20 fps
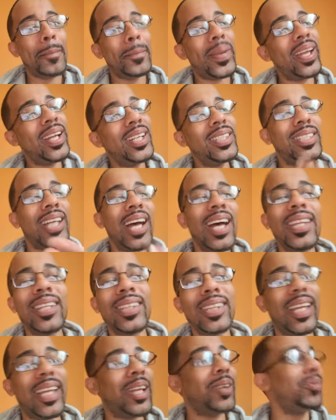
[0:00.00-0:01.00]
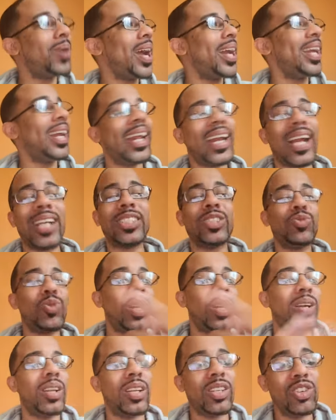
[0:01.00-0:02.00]
But here's the other thing, right? And I just
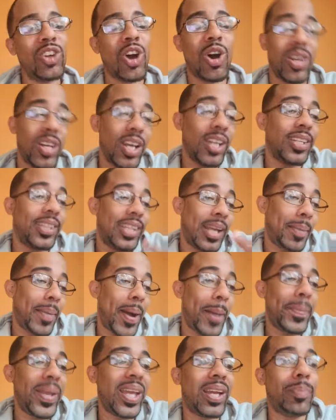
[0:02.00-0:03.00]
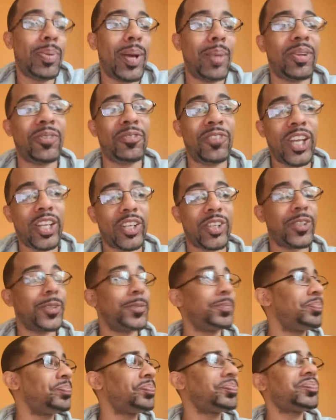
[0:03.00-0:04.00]
want to, you know, another thing about being a public
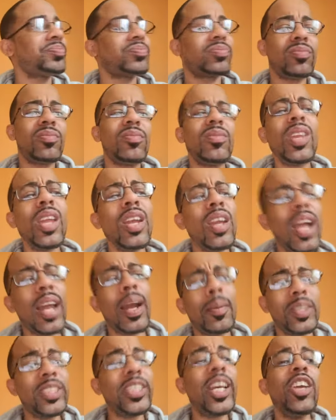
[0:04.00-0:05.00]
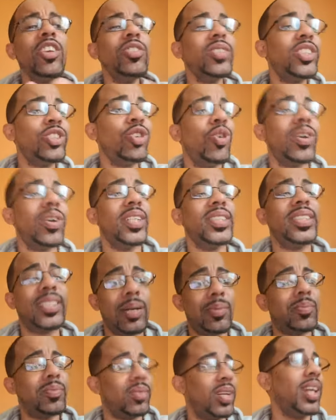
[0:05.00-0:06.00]
figure. And I'm going to tell you a story,
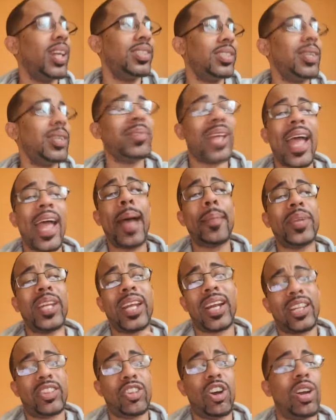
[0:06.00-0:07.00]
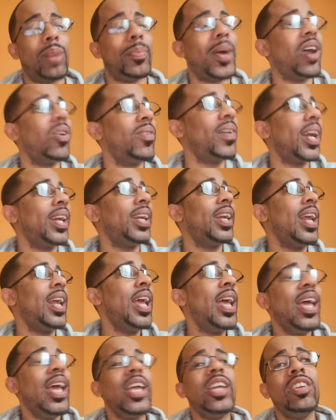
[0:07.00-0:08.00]
something, something that happened that I thought about, right?
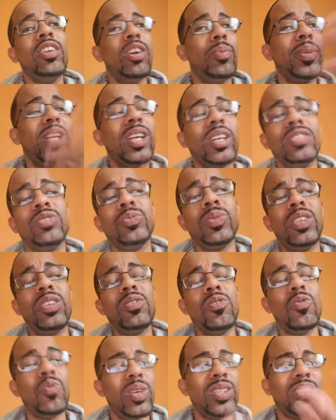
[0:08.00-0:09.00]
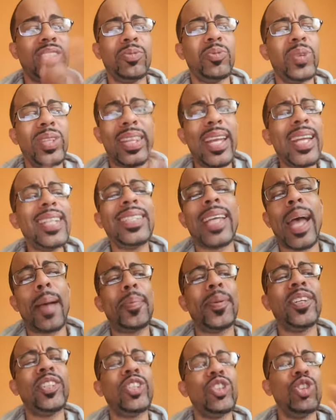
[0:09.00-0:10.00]
You know, because when you when when things
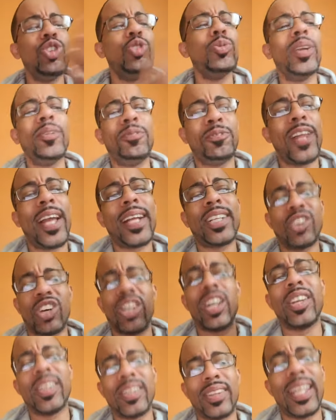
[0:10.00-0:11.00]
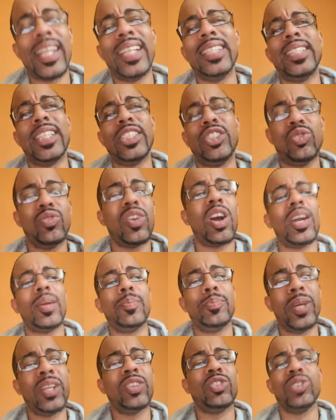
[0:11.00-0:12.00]
happen to you, you reflect on other things that you've
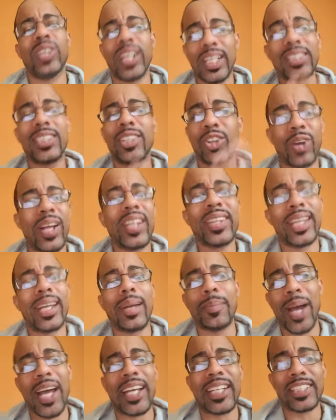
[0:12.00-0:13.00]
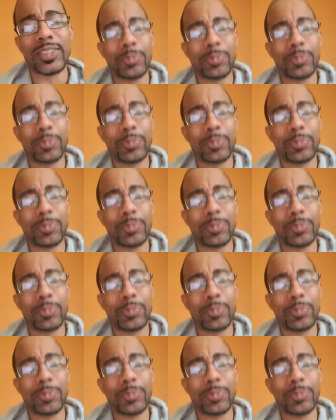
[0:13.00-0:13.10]
already been through. That's the great thing about